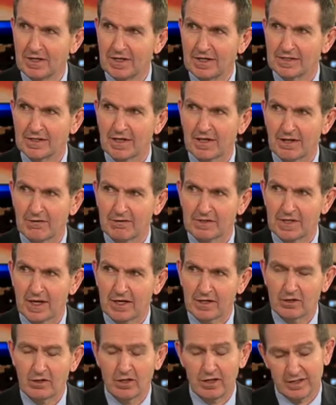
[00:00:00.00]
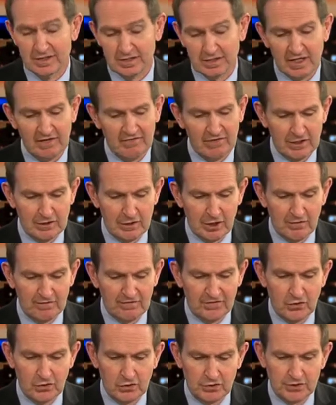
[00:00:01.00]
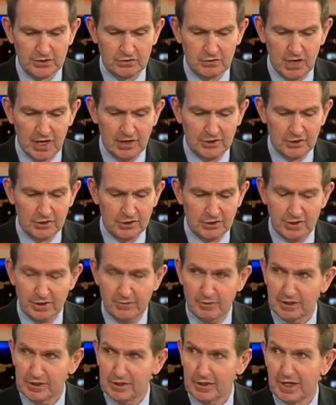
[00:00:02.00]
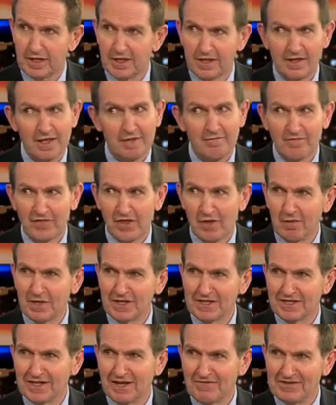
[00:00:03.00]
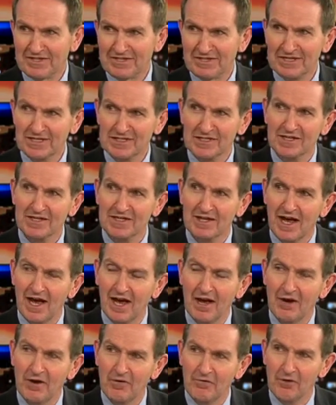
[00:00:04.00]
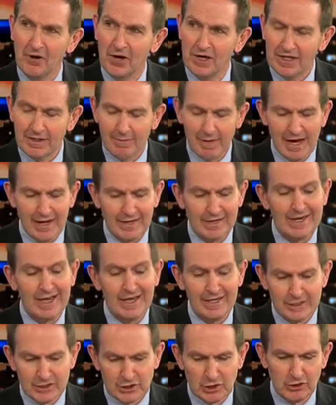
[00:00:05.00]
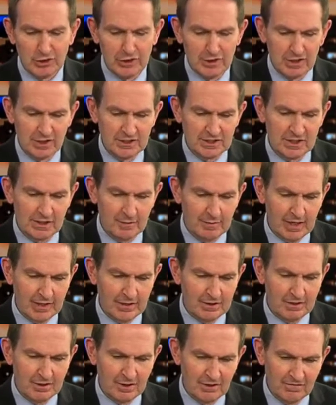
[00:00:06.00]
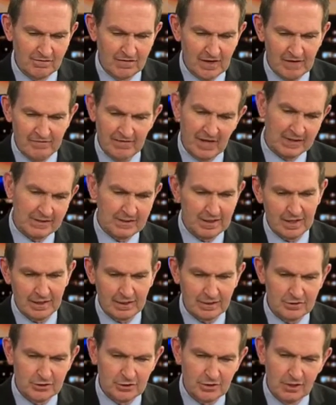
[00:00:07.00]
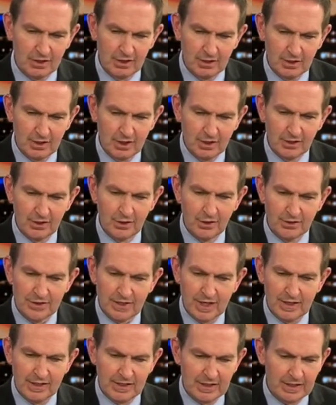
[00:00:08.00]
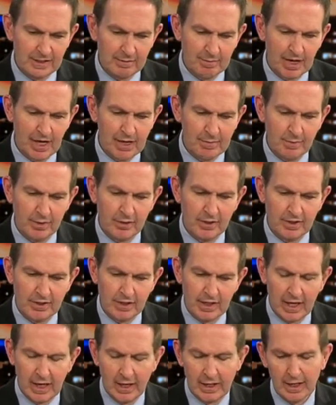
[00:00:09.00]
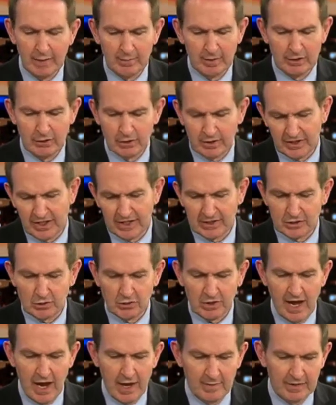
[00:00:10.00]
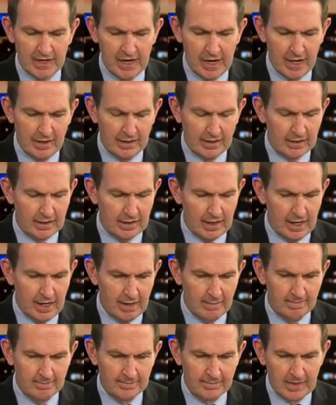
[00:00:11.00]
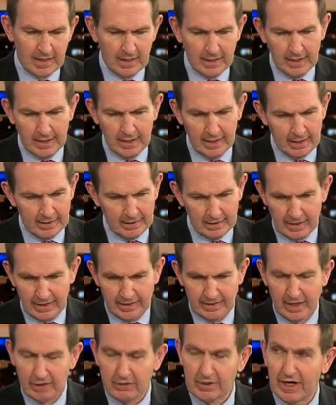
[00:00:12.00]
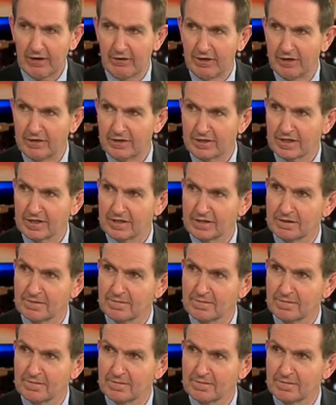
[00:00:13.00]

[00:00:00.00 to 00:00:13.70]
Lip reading: that was that gone. It's given a lot of fuel to News Limited. They've been loving this and writing about it, editorialising about, you know, Fairfax out of control, who's editing the paper. And but look, things will calm down and they'll carry on, I guess.